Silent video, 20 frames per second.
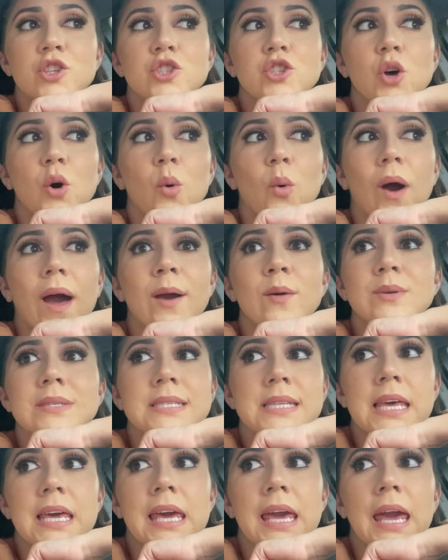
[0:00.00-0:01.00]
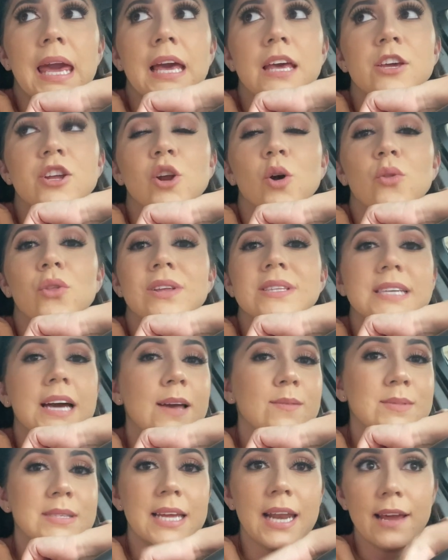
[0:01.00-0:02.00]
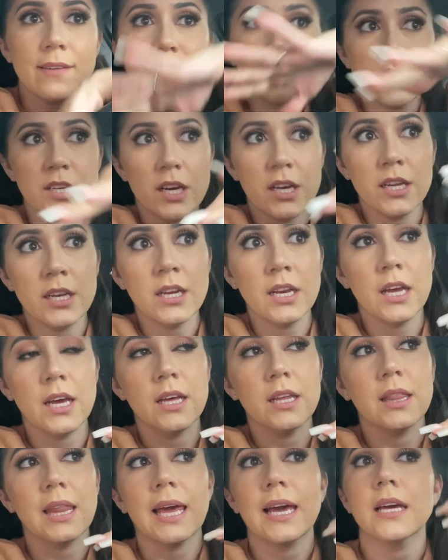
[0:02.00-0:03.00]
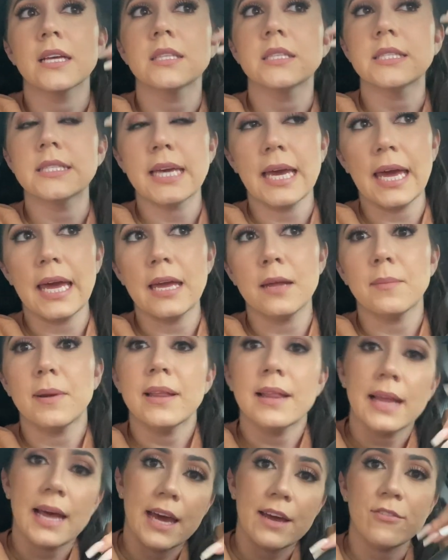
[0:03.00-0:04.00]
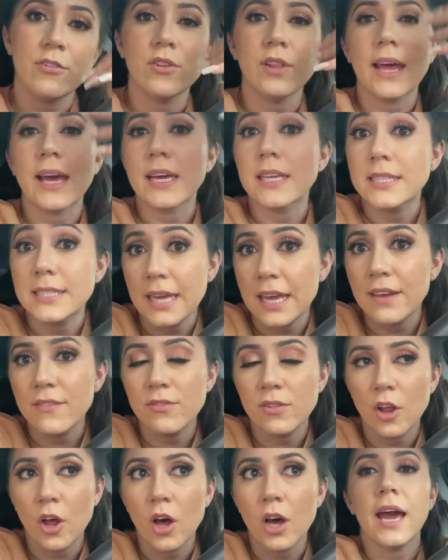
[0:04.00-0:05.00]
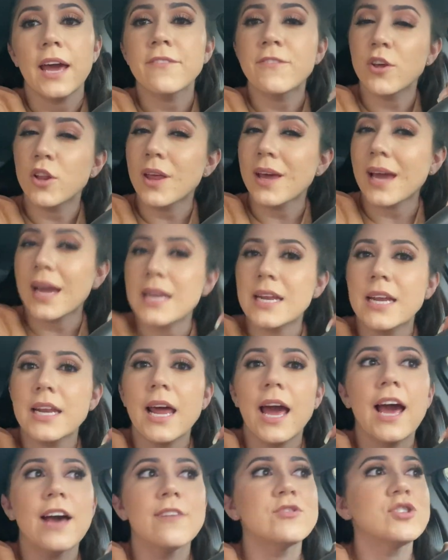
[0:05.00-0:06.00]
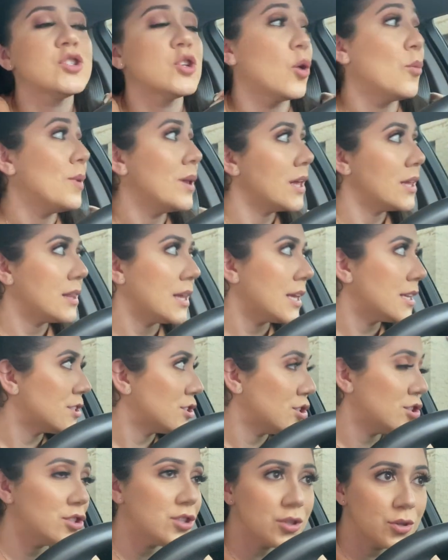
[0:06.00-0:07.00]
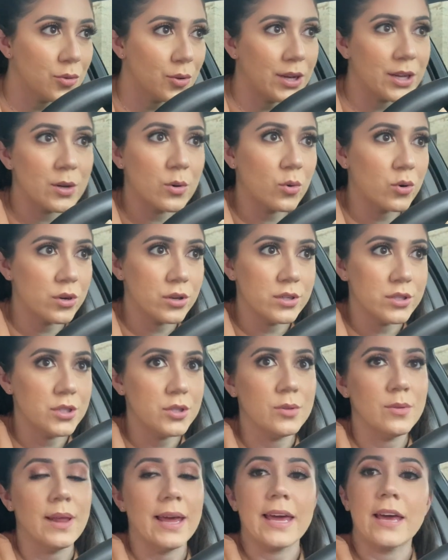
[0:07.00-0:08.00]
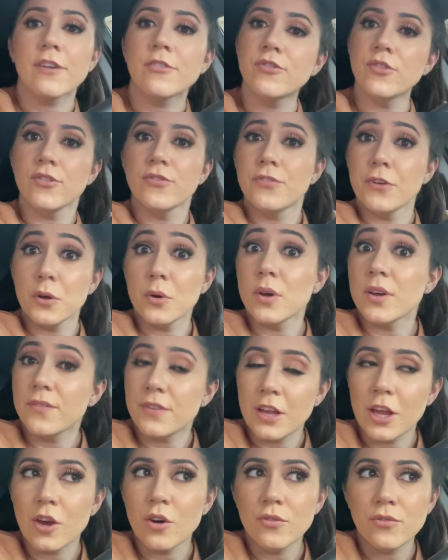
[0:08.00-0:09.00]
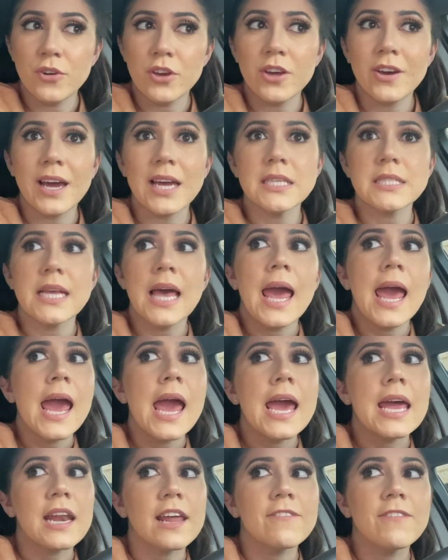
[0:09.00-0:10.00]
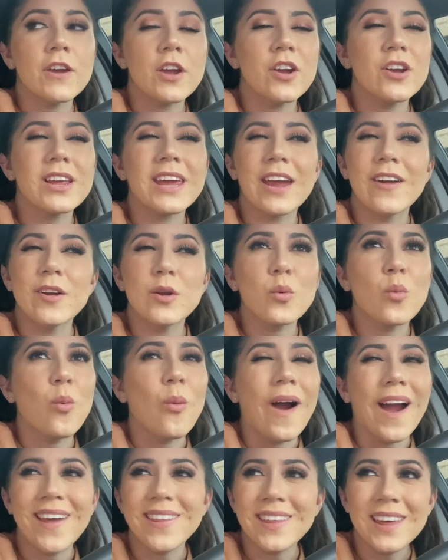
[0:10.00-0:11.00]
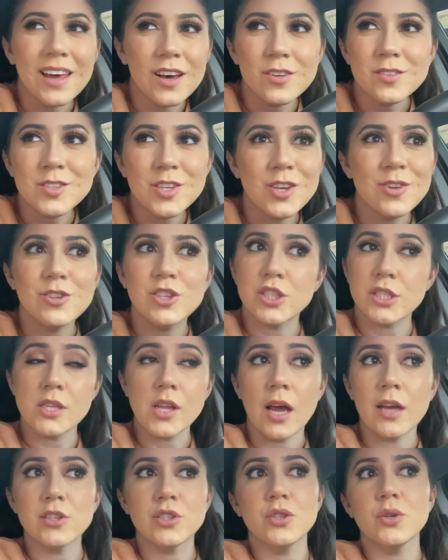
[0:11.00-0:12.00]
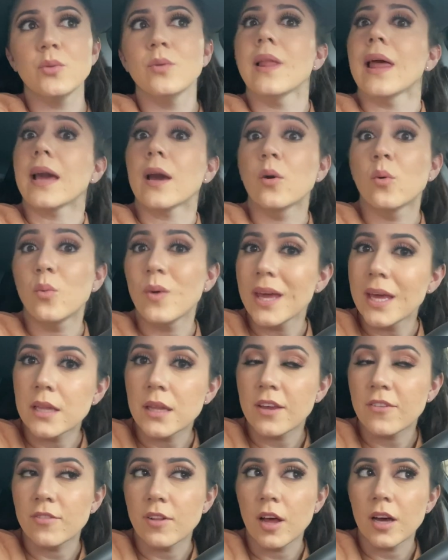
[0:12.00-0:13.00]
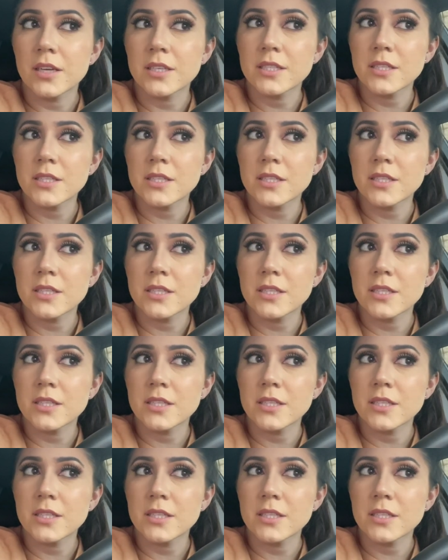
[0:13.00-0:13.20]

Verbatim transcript: So I was thinking, you know, the times that I've done like a day in my life or like a day vlog, I feel like I need to have so many things to do in order to like fulfill a video for you guys. And I figured, Karen, why the hell do you just not do like a weekly vlog?